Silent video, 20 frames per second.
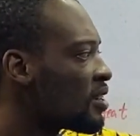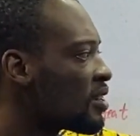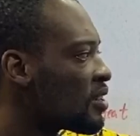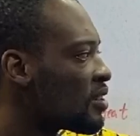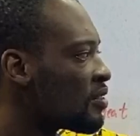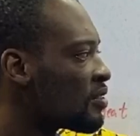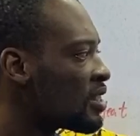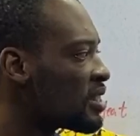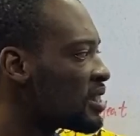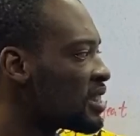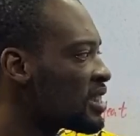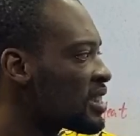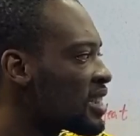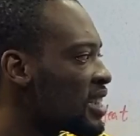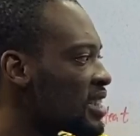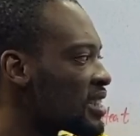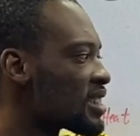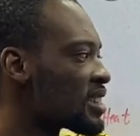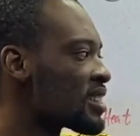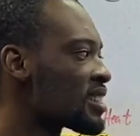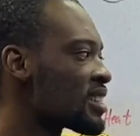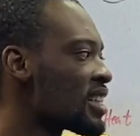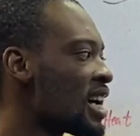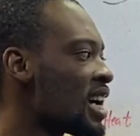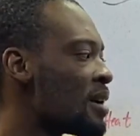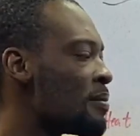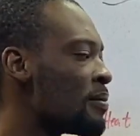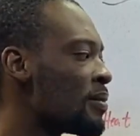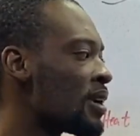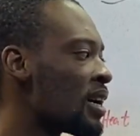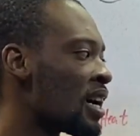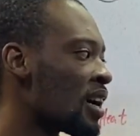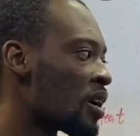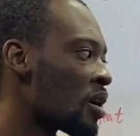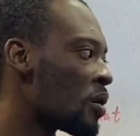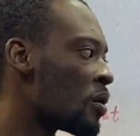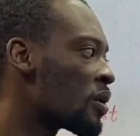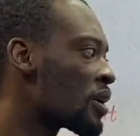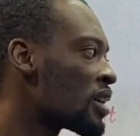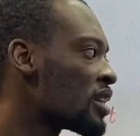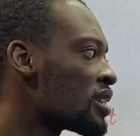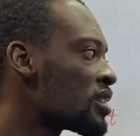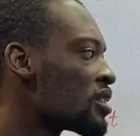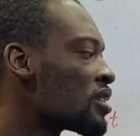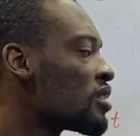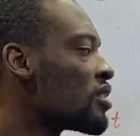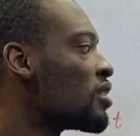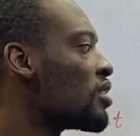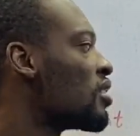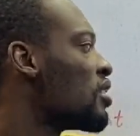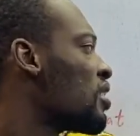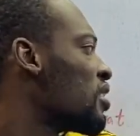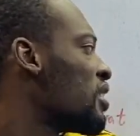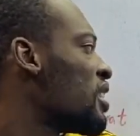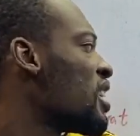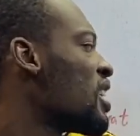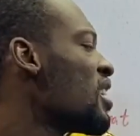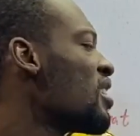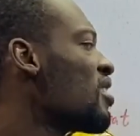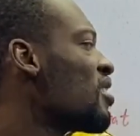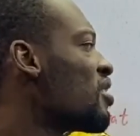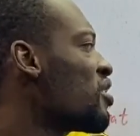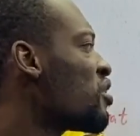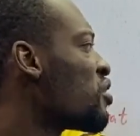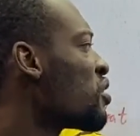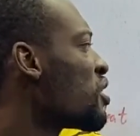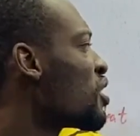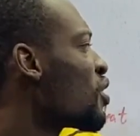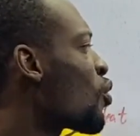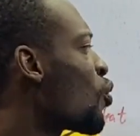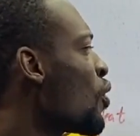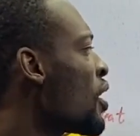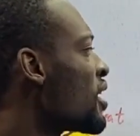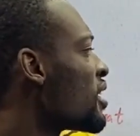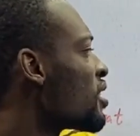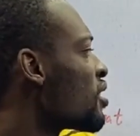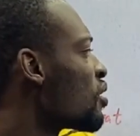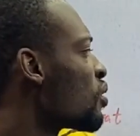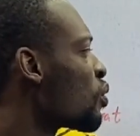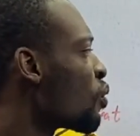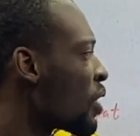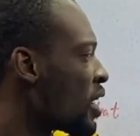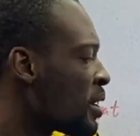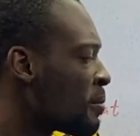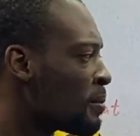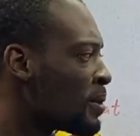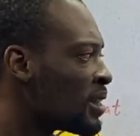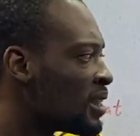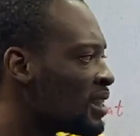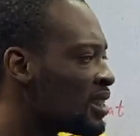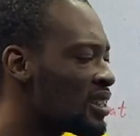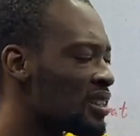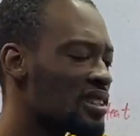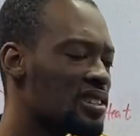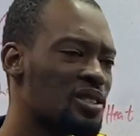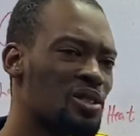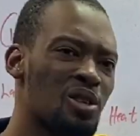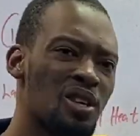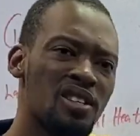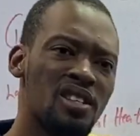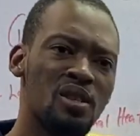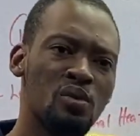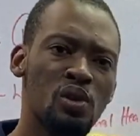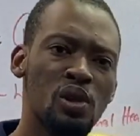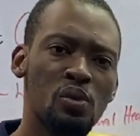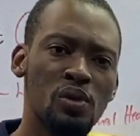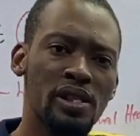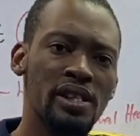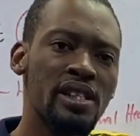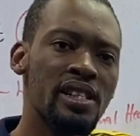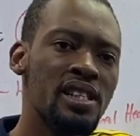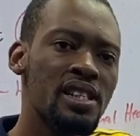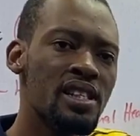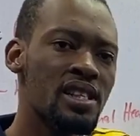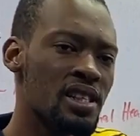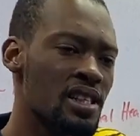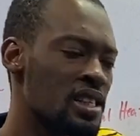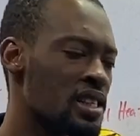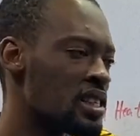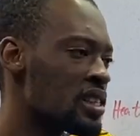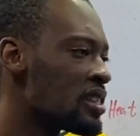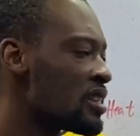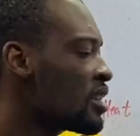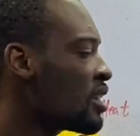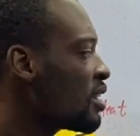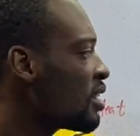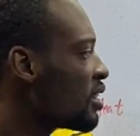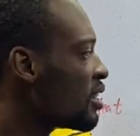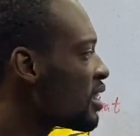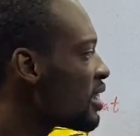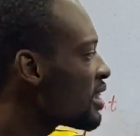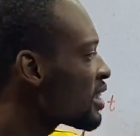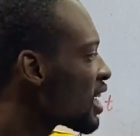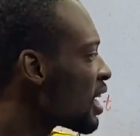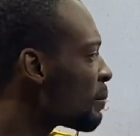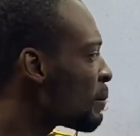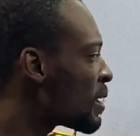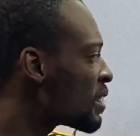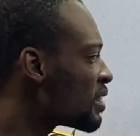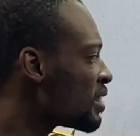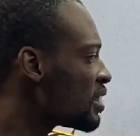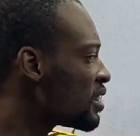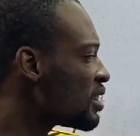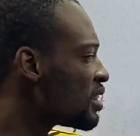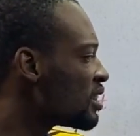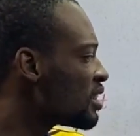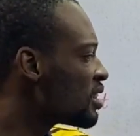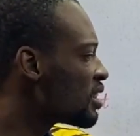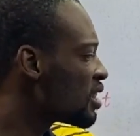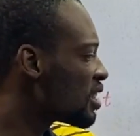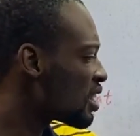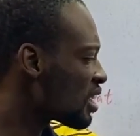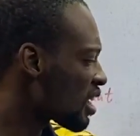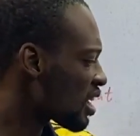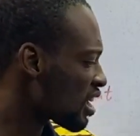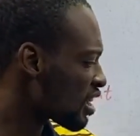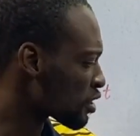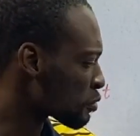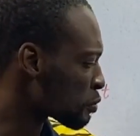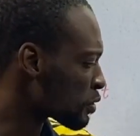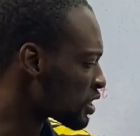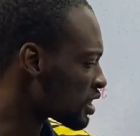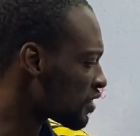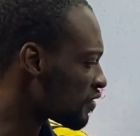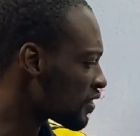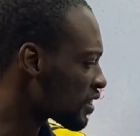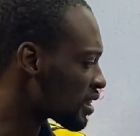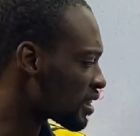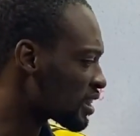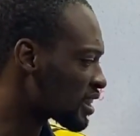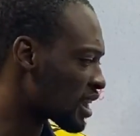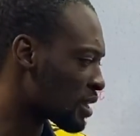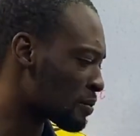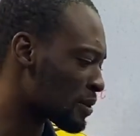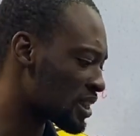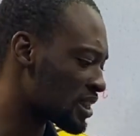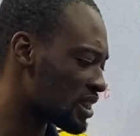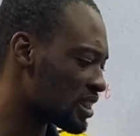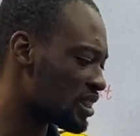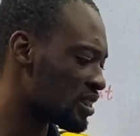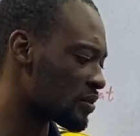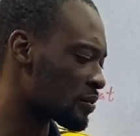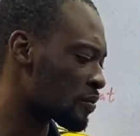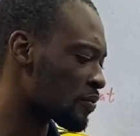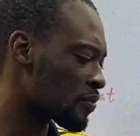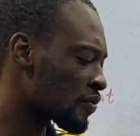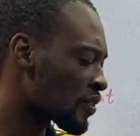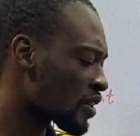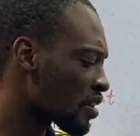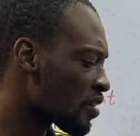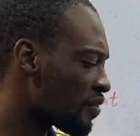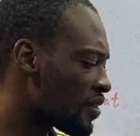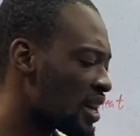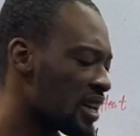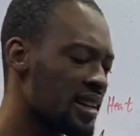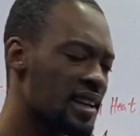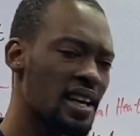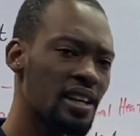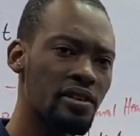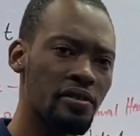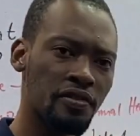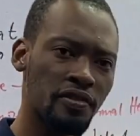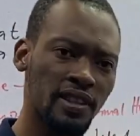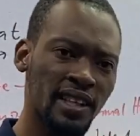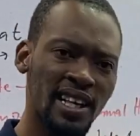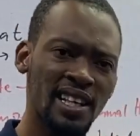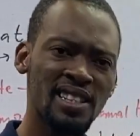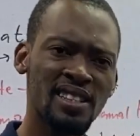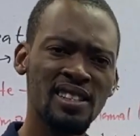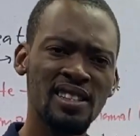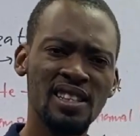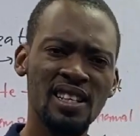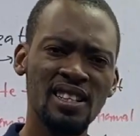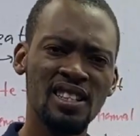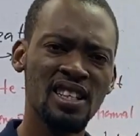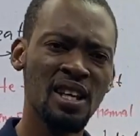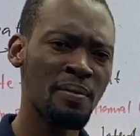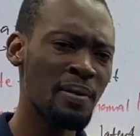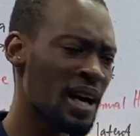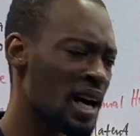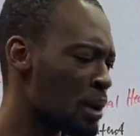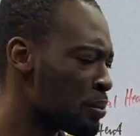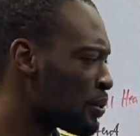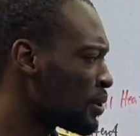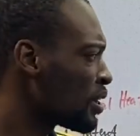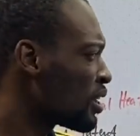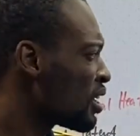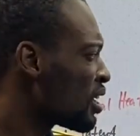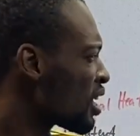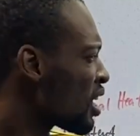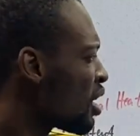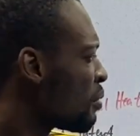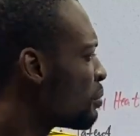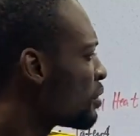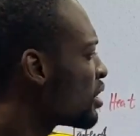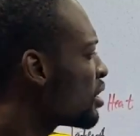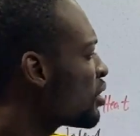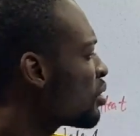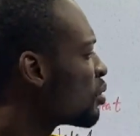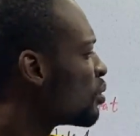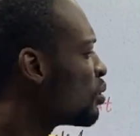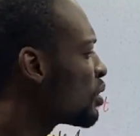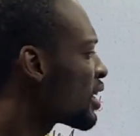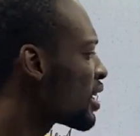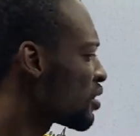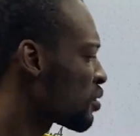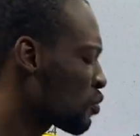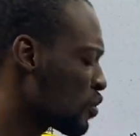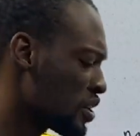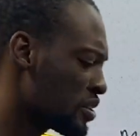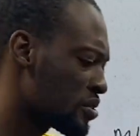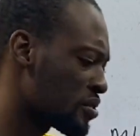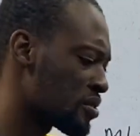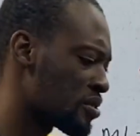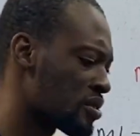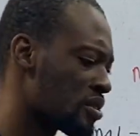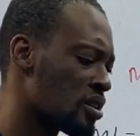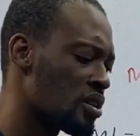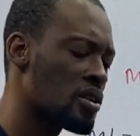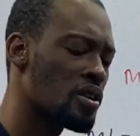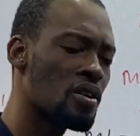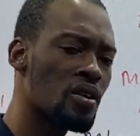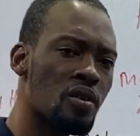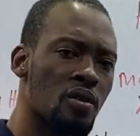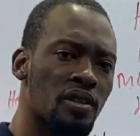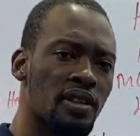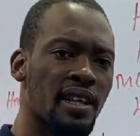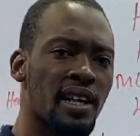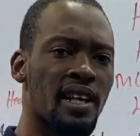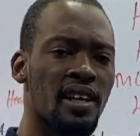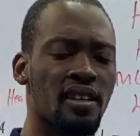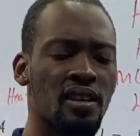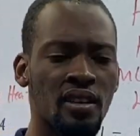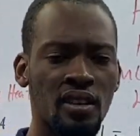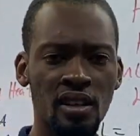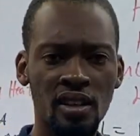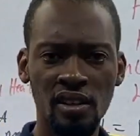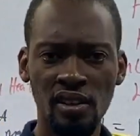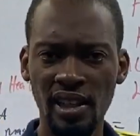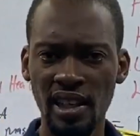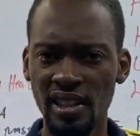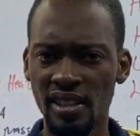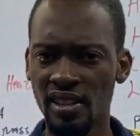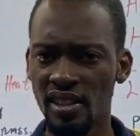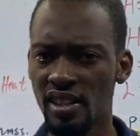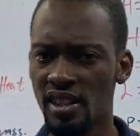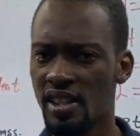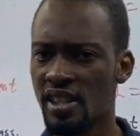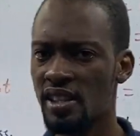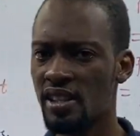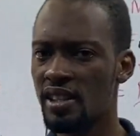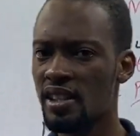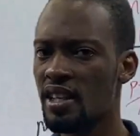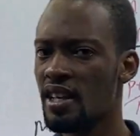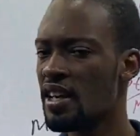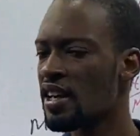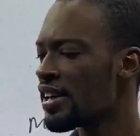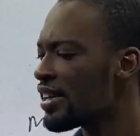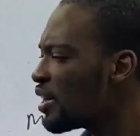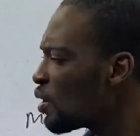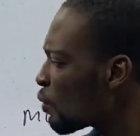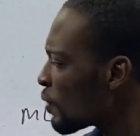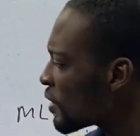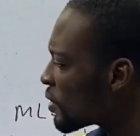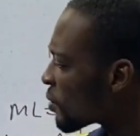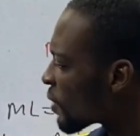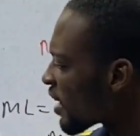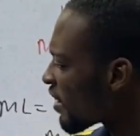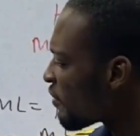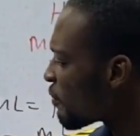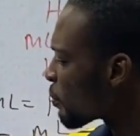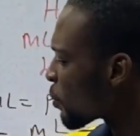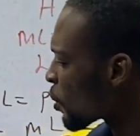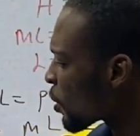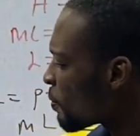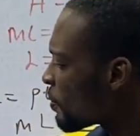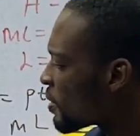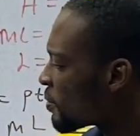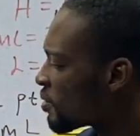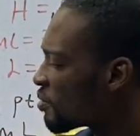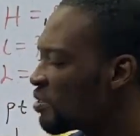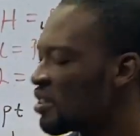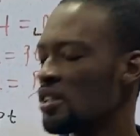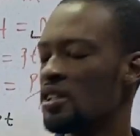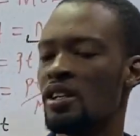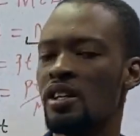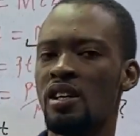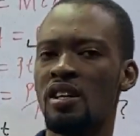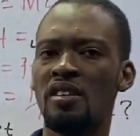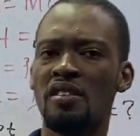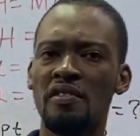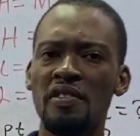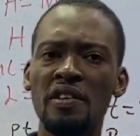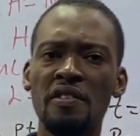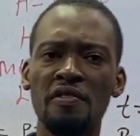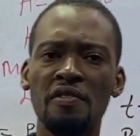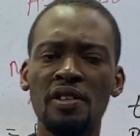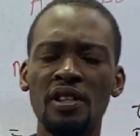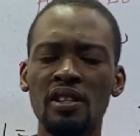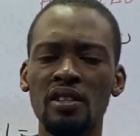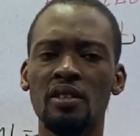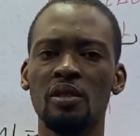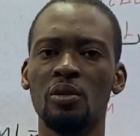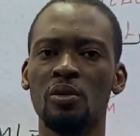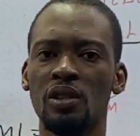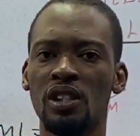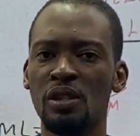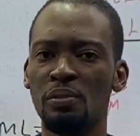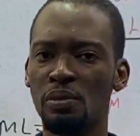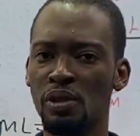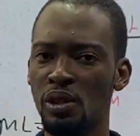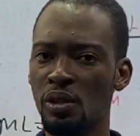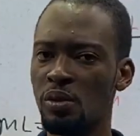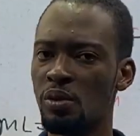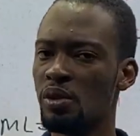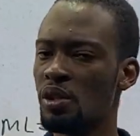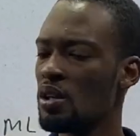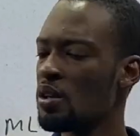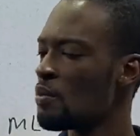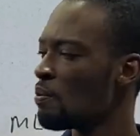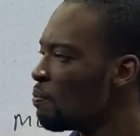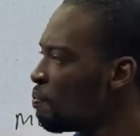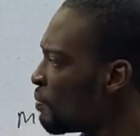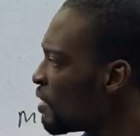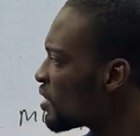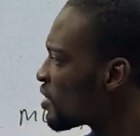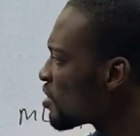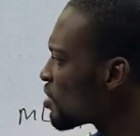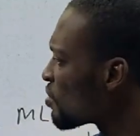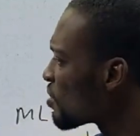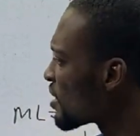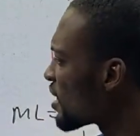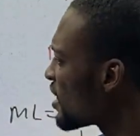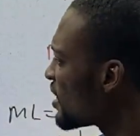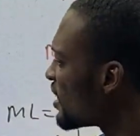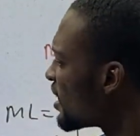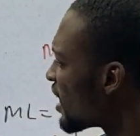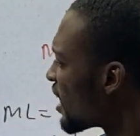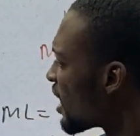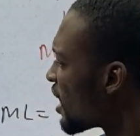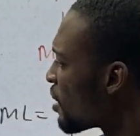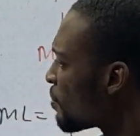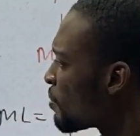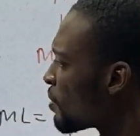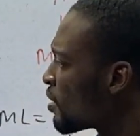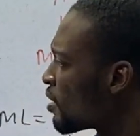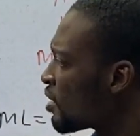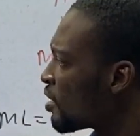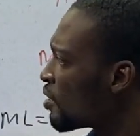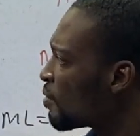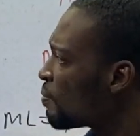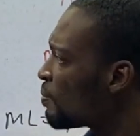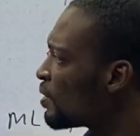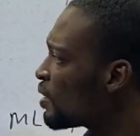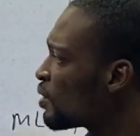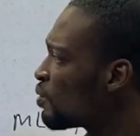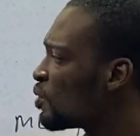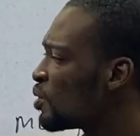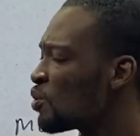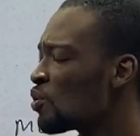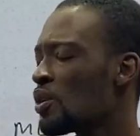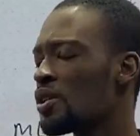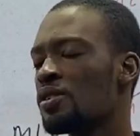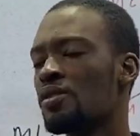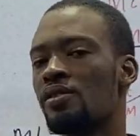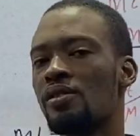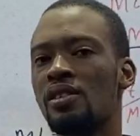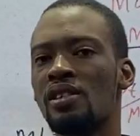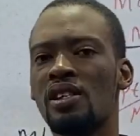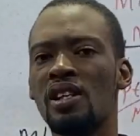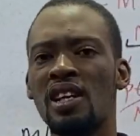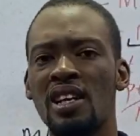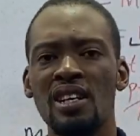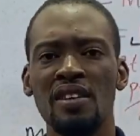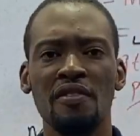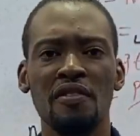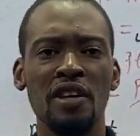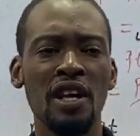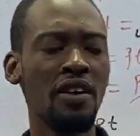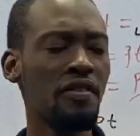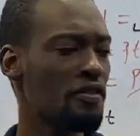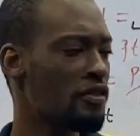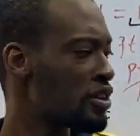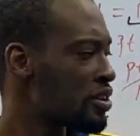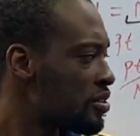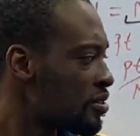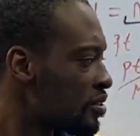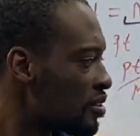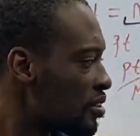resistance, time, and current, then you equate to ML, just the way we did in heat capacity and specific heat capacity. Then get the Flashlearners Jamb app and begin to look at questions under latent heat. Anyone you have problems with, feel free to let me know. Make sure you get the app, play with questions. And if you have questions